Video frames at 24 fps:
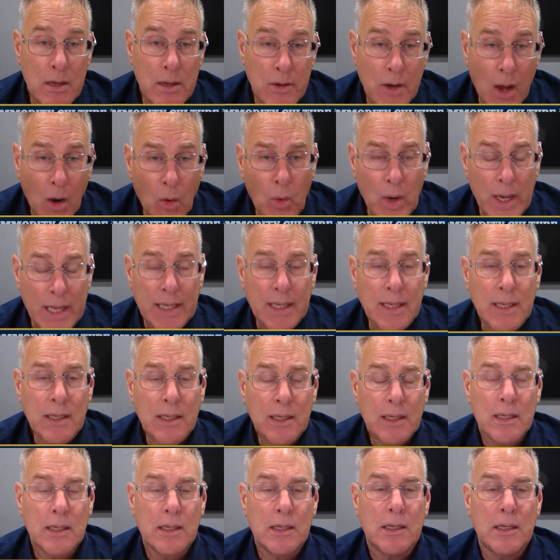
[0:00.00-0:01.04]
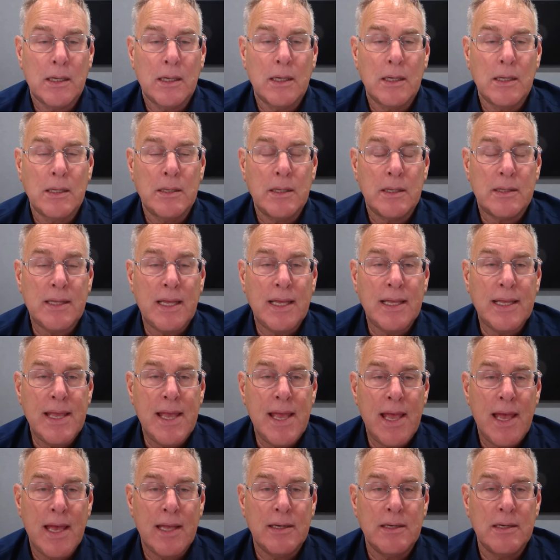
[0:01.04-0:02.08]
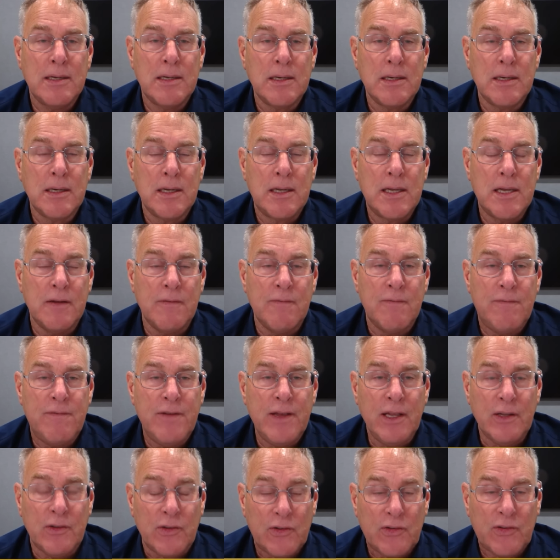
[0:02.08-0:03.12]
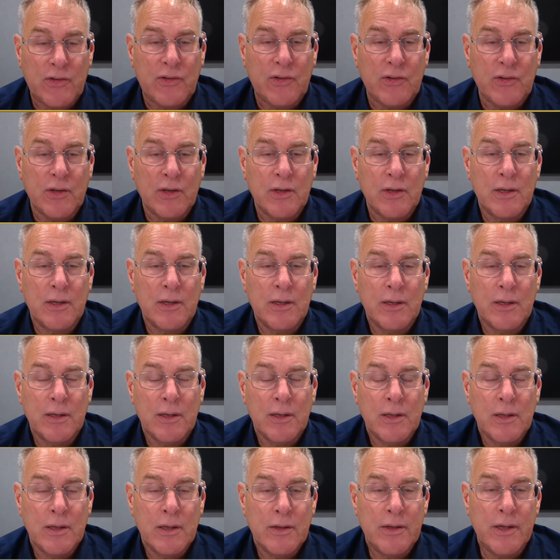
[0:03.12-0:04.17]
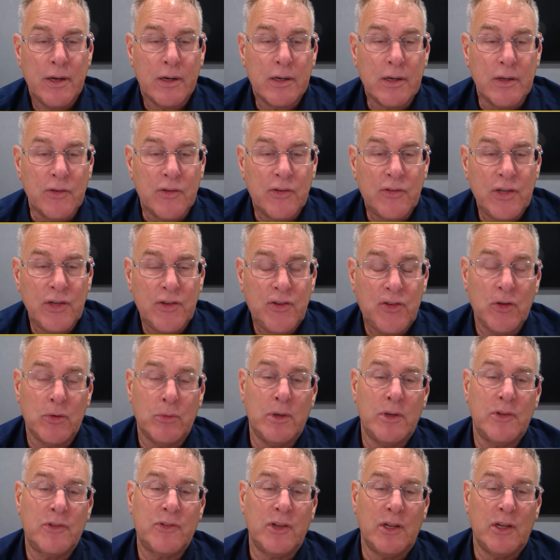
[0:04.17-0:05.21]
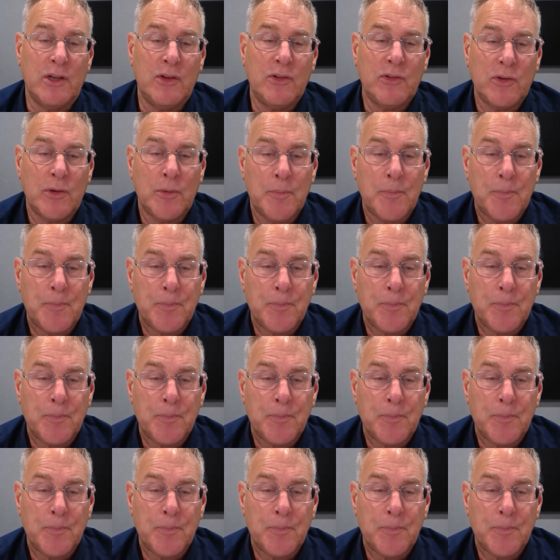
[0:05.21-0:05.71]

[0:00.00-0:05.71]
knowing that they can't convince their constituencies